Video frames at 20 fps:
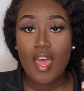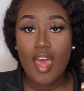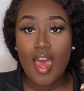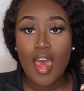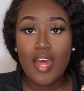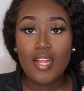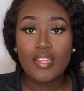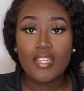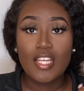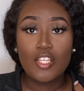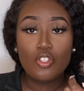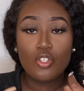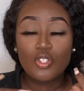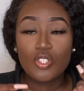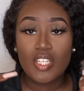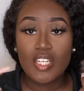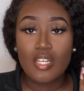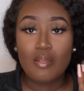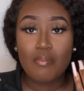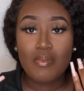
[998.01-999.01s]
And then you're
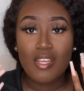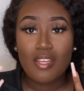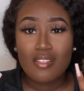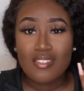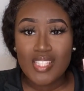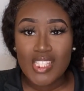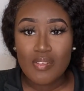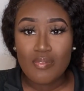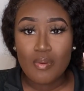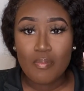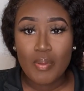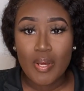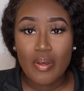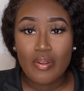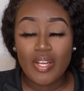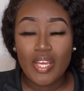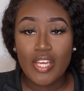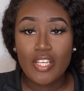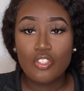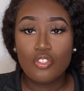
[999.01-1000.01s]
telling me
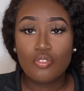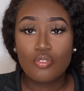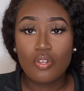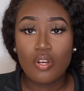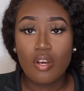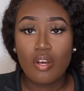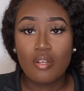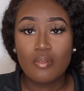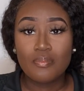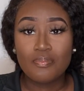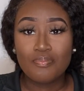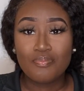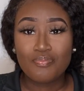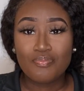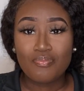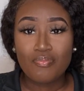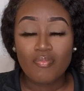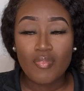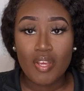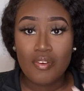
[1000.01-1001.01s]
£7 extra,
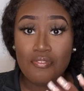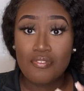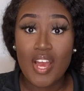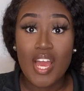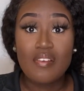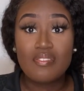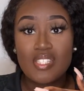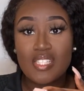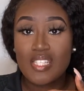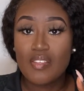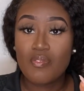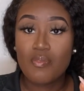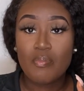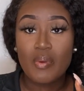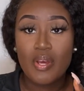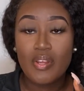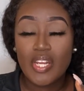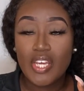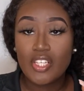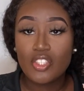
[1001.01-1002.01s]
£5 to
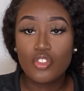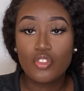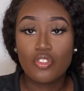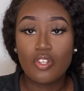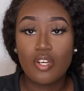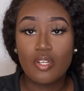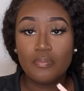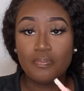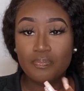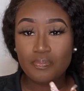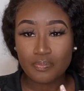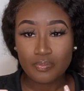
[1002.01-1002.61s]
£7 extra.